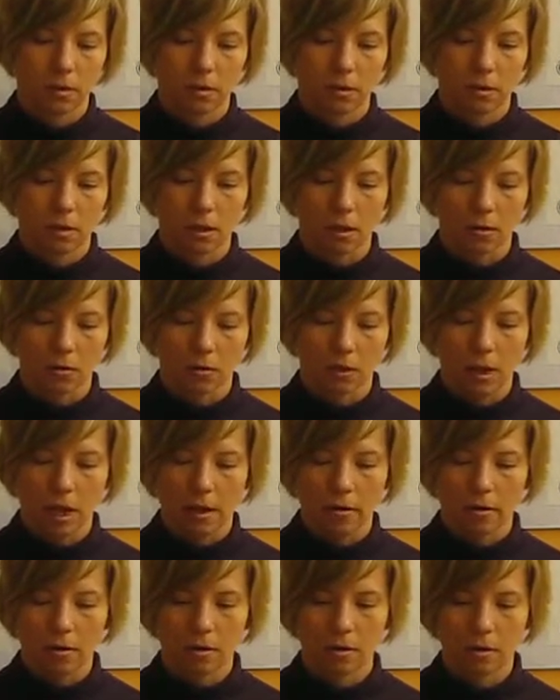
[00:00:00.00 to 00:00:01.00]
stuck
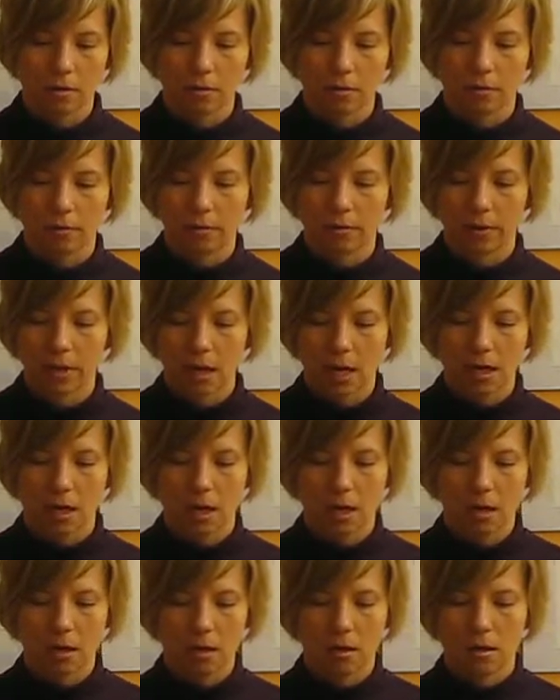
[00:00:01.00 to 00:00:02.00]
together. So we've got
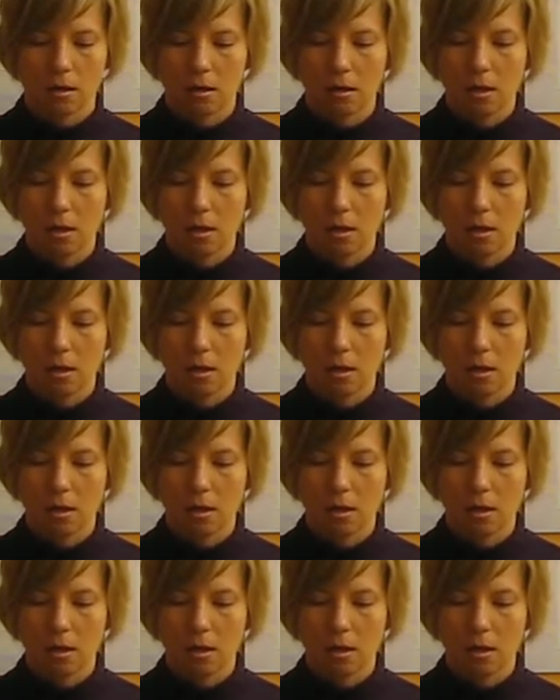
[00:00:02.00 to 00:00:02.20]
our